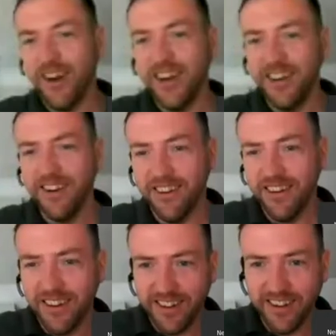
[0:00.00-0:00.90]
of effort
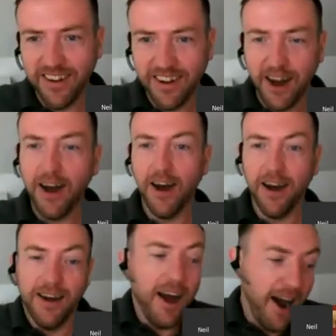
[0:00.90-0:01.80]
to do these
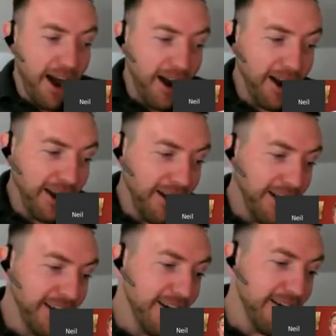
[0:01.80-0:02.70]
things. So yeah,
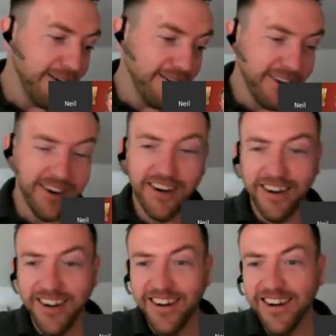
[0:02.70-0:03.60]
you make it
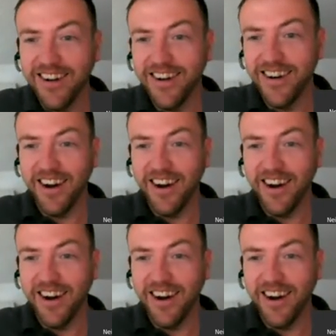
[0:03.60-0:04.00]
well. Thank you.